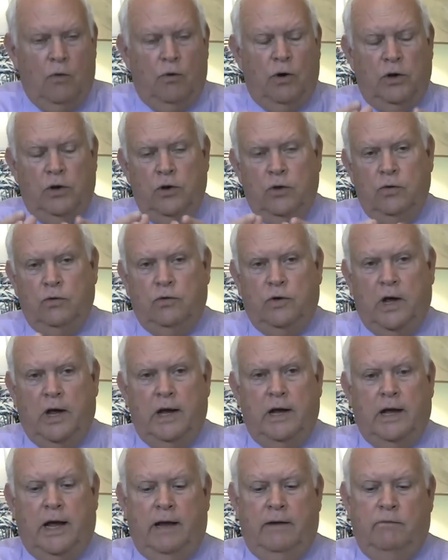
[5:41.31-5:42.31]
When you
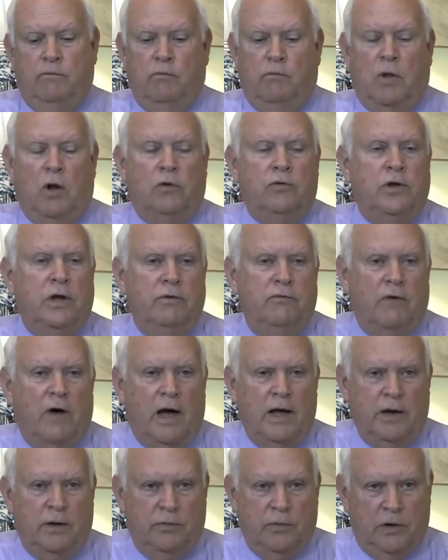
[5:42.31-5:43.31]
take a
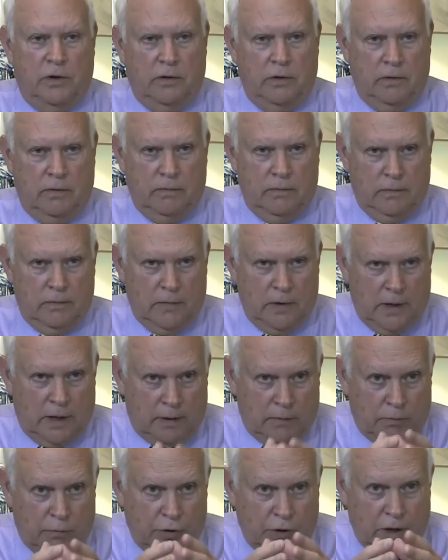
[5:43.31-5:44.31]
multivitamin
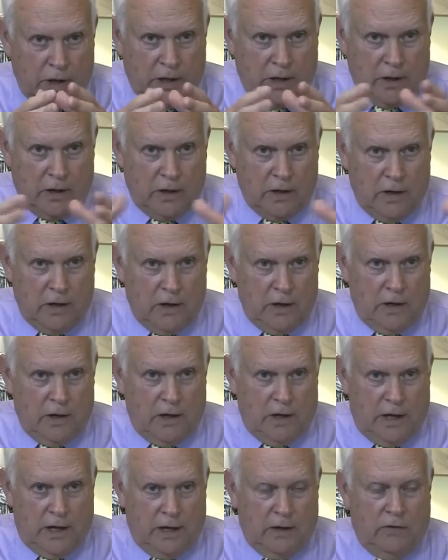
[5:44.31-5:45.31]
and put it
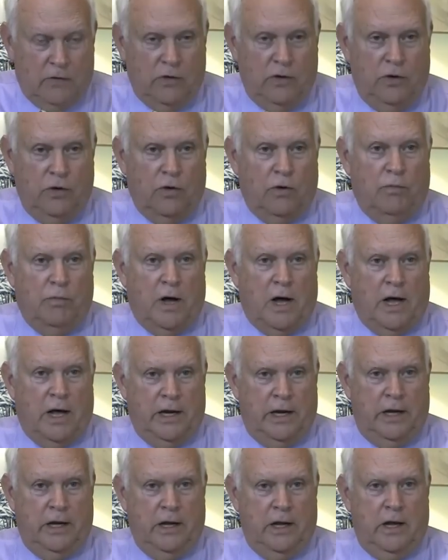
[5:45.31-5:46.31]
into your
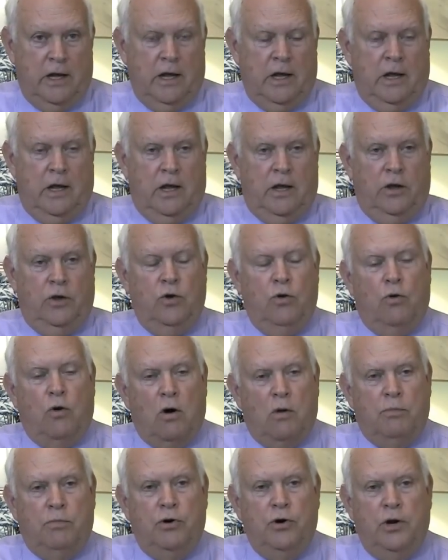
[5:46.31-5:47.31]
body, you
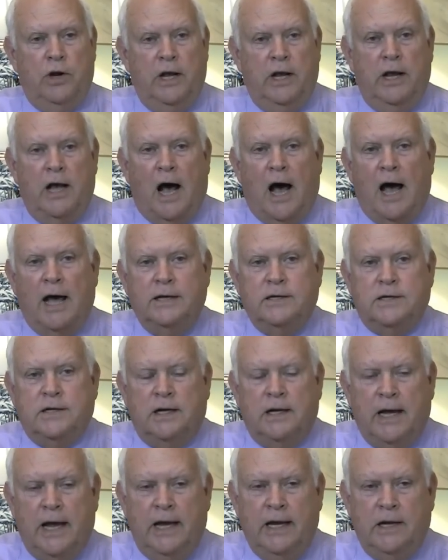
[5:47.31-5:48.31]
are putting
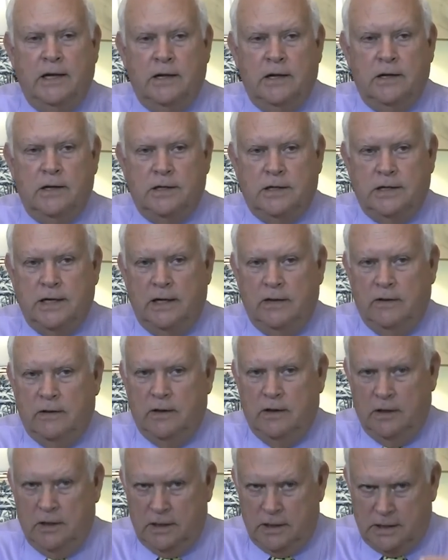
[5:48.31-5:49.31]
isolated
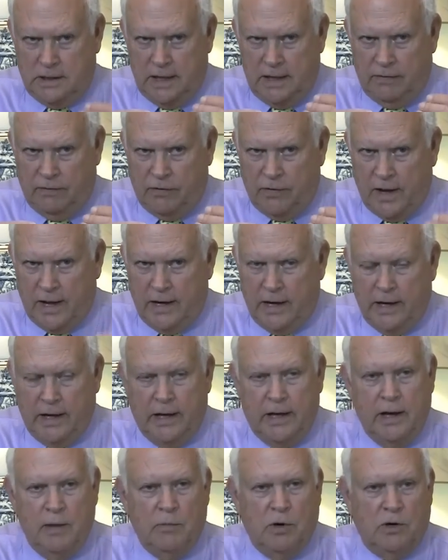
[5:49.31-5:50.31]

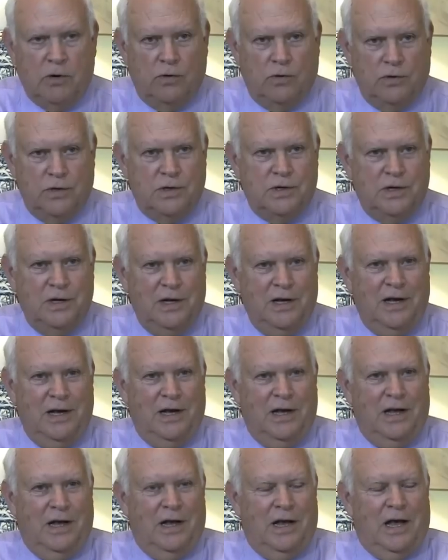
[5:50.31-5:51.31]
synthetic chemicals,
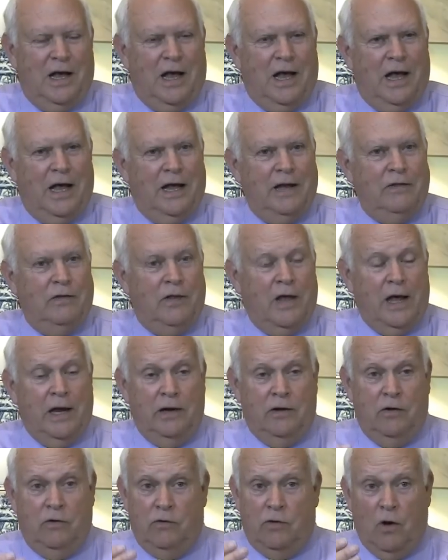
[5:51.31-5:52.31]
and
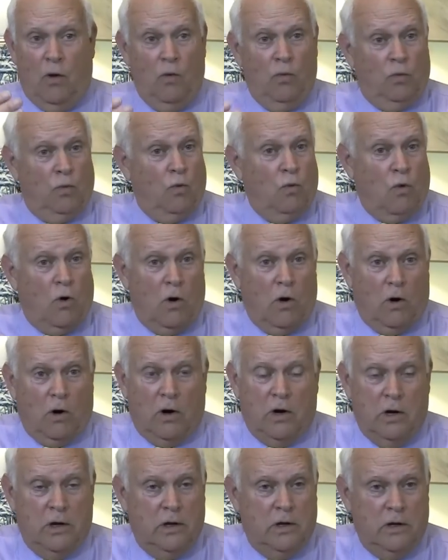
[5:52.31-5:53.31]
they don't
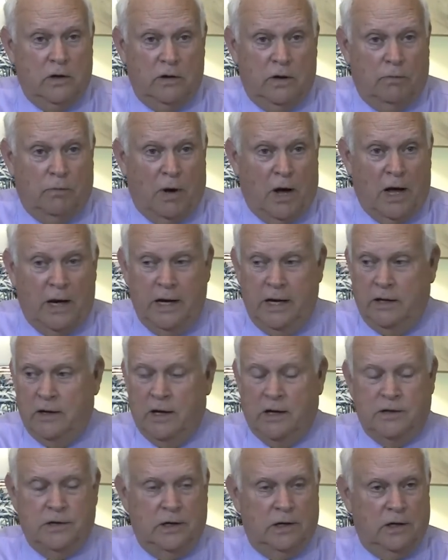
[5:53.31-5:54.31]
work. The body
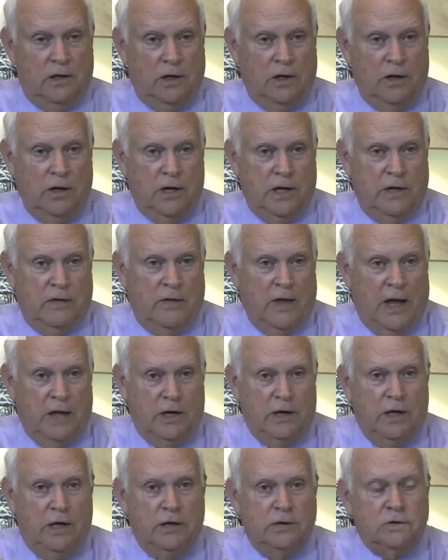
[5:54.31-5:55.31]
doesn't look at
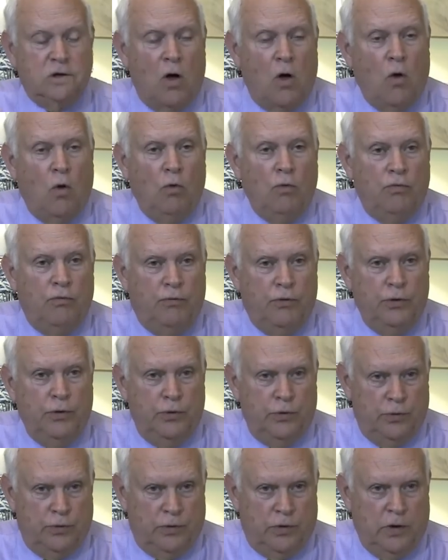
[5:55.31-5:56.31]
that as whole
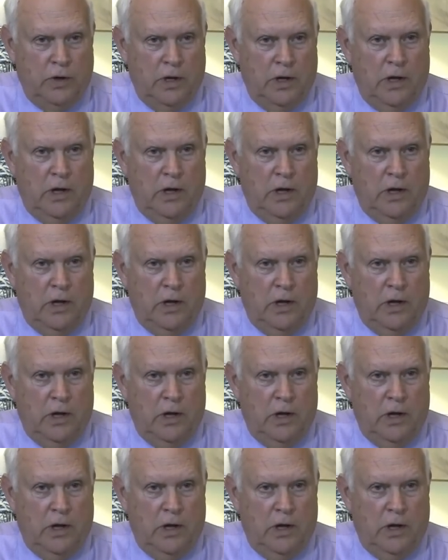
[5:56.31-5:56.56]
food.